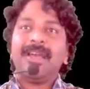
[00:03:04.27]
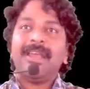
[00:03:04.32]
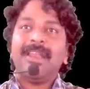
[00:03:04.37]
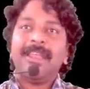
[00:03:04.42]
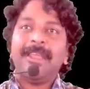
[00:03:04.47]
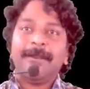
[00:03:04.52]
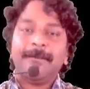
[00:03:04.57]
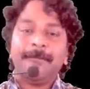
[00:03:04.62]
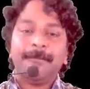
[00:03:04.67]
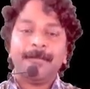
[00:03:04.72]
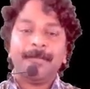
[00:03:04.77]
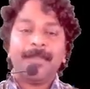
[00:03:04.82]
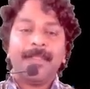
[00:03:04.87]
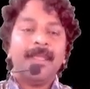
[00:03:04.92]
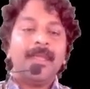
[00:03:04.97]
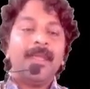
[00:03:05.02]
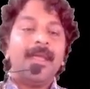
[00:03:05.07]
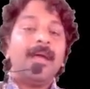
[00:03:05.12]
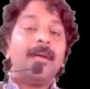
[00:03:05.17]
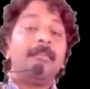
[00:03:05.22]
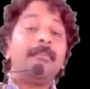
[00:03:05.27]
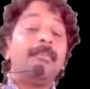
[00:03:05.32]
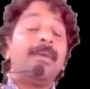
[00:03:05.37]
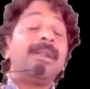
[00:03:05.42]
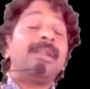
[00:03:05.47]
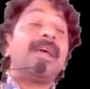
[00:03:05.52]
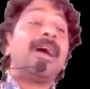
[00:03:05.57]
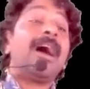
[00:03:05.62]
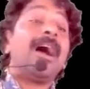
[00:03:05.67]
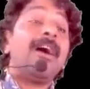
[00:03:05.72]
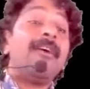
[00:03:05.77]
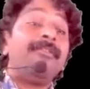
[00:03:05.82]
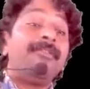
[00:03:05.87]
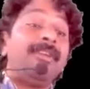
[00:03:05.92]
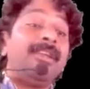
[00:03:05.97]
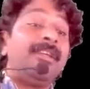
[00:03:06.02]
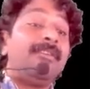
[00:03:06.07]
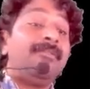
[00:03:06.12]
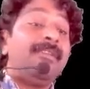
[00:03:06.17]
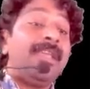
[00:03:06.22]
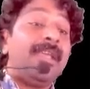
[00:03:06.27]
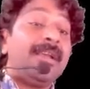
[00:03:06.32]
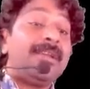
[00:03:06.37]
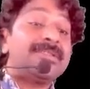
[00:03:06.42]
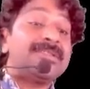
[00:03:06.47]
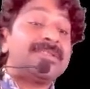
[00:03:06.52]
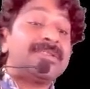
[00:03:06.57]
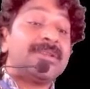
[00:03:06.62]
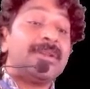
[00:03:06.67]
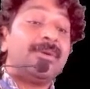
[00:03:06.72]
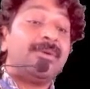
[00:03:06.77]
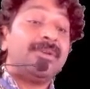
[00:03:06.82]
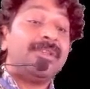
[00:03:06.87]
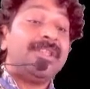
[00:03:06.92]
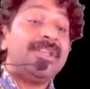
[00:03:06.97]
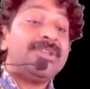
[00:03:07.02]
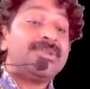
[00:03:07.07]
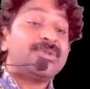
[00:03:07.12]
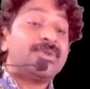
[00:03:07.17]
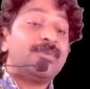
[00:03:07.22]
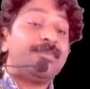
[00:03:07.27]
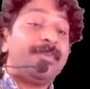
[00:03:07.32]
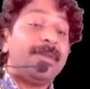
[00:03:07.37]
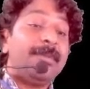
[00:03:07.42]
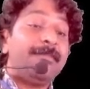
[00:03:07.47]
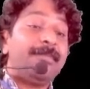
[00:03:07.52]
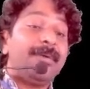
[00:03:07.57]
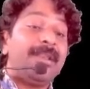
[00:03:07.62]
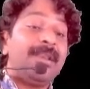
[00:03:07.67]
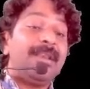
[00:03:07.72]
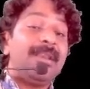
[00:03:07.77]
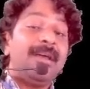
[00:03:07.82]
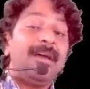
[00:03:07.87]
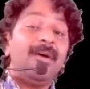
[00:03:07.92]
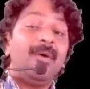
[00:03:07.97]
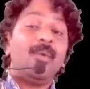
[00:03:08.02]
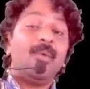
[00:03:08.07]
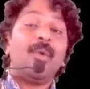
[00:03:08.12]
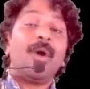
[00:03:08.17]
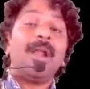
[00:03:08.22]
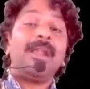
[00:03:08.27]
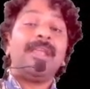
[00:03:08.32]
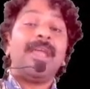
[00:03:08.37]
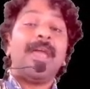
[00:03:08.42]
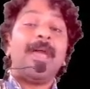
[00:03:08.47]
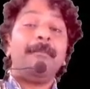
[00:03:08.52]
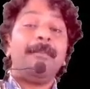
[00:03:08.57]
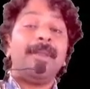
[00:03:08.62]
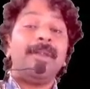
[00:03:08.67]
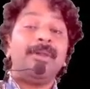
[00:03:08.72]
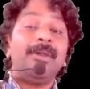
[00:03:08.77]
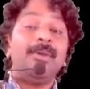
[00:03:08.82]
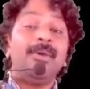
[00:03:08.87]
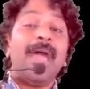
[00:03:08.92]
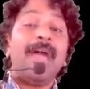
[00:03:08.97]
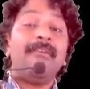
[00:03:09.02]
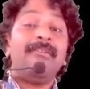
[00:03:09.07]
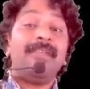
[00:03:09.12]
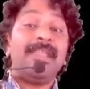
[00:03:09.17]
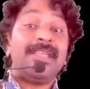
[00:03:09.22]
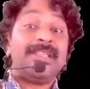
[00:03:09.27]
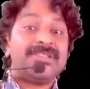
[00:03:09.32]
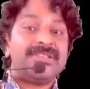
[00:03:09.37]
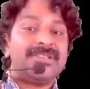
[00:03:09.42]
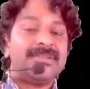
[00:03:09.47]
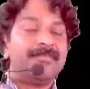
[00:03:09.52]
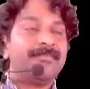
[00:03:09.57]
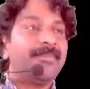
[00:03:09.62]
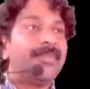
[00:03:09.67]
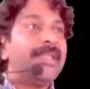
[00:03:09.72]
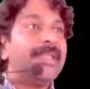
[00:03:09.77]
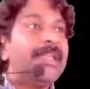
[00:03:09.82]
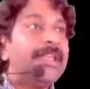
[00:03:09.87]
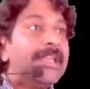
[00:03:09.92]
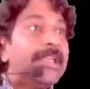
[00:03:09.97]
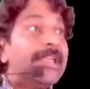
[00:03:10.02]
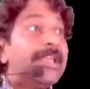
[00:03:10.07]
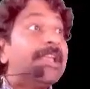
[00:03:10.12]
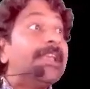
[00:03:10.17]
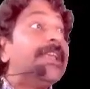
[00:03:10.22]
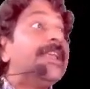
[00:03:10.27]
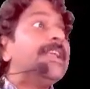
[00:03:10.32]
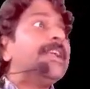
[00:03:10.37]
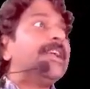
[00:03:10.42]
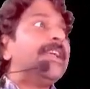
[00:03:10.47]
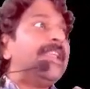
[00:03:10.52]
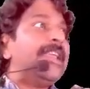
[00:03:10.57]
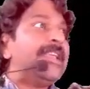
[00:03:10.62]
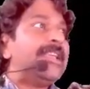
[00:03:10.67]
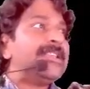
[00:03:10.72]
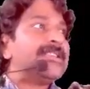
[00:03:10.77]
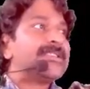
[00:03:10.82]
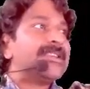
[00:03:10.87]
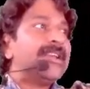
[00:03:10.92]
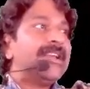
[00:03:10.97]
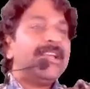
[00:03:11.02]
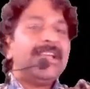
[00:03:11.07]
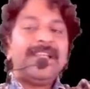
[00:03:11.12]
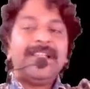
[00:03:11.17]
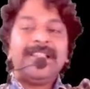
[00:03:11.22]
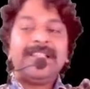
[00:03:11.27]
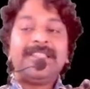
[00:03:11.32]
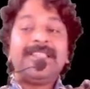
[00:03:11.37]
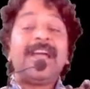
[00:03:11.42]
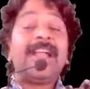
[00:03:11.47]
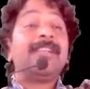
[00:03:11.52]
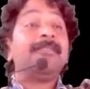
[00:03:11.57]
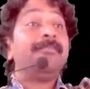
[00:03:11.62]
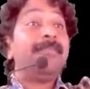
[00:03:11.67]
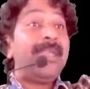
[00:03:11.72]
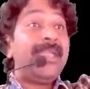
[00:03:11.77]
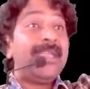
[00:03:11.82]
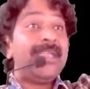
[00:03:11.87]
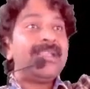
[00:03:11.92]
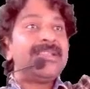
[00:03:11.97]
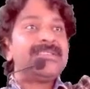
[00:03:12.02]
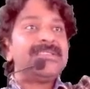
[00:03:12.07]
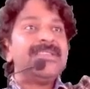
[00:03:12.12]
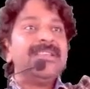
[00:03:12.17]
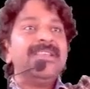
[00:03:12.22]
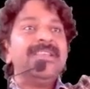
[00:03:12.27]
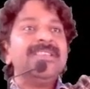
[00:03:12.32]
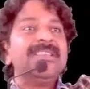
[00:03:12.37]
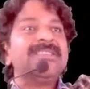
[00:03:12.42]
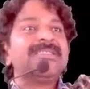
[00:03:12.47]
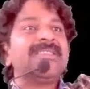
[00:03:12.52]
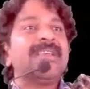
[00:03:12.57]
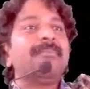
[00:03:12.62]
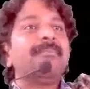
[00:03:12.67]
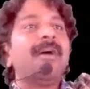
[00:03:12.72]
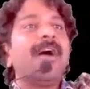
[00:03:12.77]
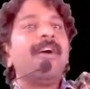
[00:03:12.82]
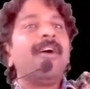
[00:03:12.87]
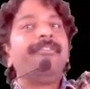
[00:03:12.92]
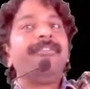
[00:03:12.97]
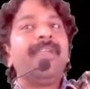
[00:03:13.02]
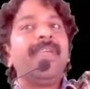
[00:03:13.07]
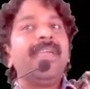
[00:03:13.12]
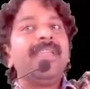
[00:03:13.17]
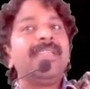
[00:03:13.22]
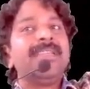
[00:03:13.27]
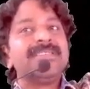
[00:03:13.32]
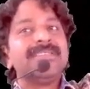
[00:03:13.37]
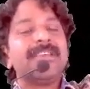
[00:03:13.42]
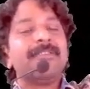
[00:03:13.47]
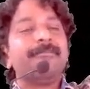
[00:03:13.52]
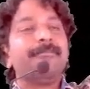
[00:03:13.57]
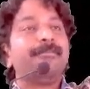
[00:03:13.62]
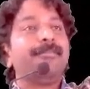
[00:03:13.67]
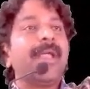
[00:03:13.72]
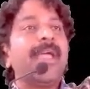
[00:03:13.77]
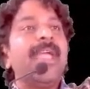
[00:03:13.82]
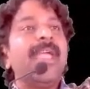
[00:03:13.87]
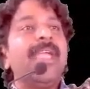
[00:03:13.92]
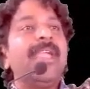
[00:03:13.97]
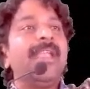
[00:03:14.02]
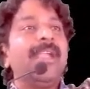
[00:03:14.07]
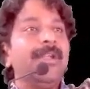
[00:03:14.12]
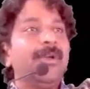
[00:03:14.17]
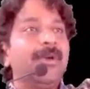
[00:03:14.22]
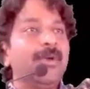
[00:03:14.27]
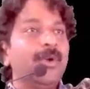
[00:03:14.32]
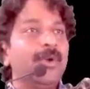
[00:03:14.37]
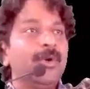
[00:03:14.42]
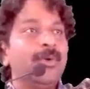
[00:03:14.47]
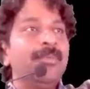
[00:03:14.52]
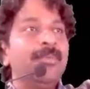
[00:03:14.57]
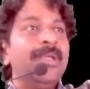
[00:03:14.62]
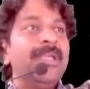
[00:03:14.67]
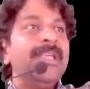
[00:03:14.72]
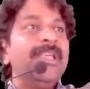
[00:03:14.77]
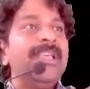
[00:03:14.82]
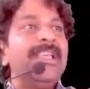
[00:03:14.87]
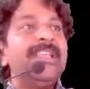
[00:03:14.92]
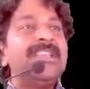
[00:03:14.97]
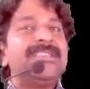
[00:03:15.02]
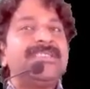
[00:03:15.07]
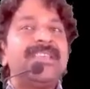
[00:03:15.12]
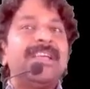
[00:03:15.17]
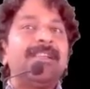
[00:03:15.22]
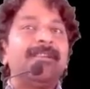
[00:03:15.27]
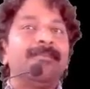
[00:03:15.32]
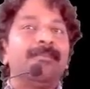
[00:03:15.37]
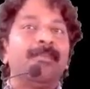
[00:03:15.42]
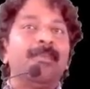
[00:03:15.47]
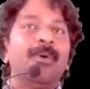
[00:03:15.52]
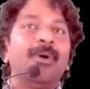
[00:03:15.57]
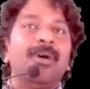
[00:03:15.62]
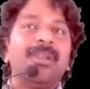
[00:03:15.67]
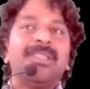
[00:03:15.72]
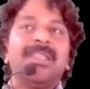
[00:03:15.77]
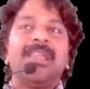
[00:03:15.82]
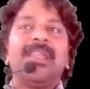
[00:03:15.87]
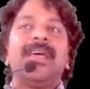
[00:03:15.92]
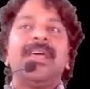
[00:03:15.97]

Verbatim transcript: correct? But after we exclude these 2 people, what happened to average? Increase. That means sum of ages of bride and groom is that more than